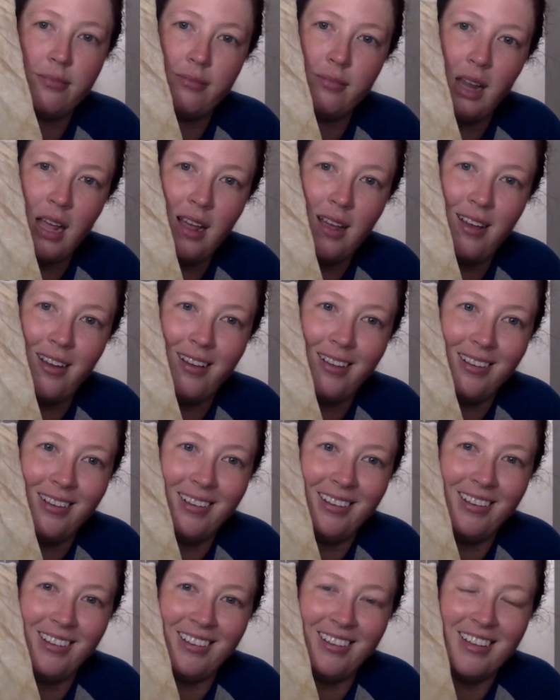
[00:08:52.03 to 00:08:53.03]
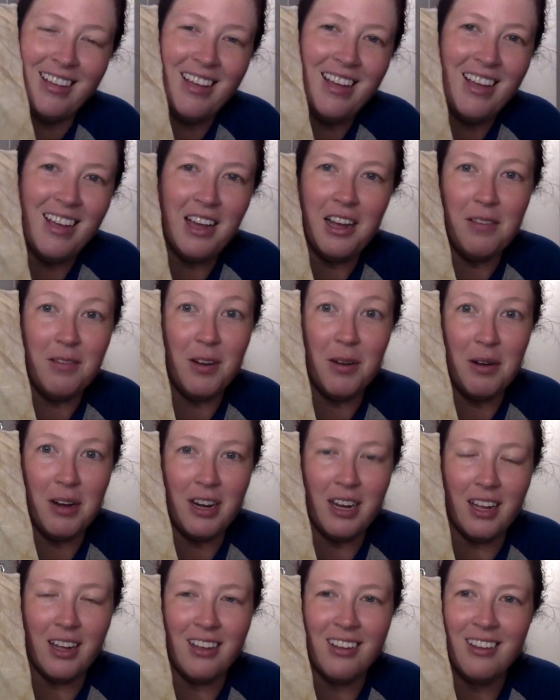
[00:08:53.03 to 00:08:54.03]
I have no
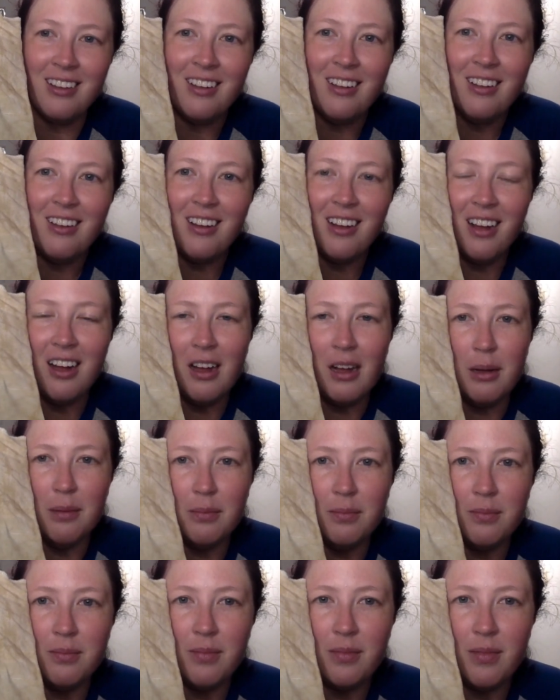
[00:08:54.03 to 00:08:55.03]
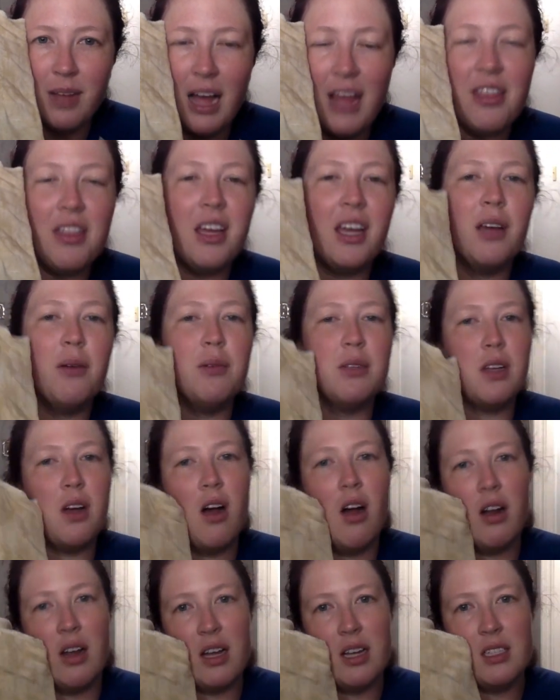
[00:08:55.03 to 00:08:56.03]
idea. I think it was
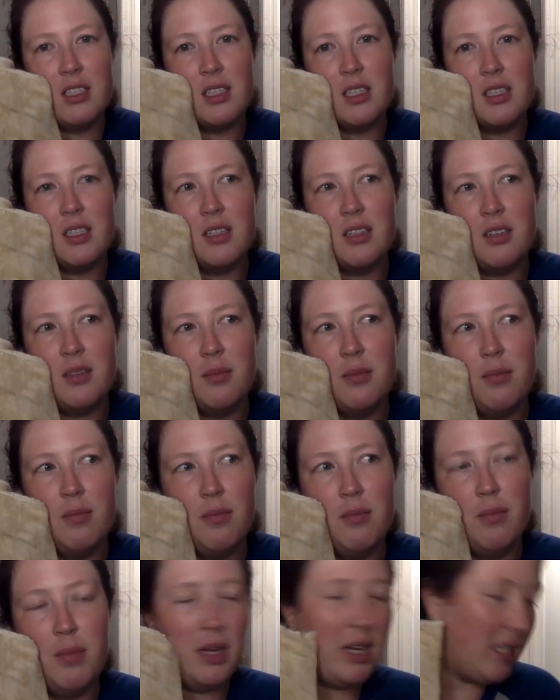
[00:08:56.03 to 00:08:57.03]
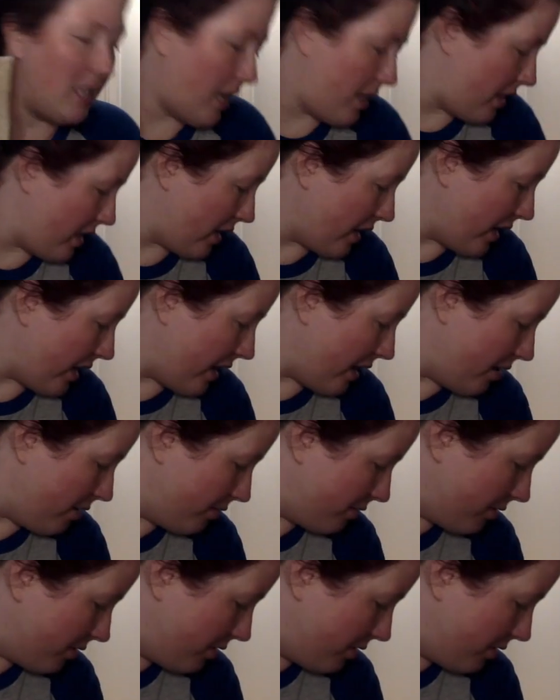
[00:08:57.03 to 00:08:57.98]
August because I think I have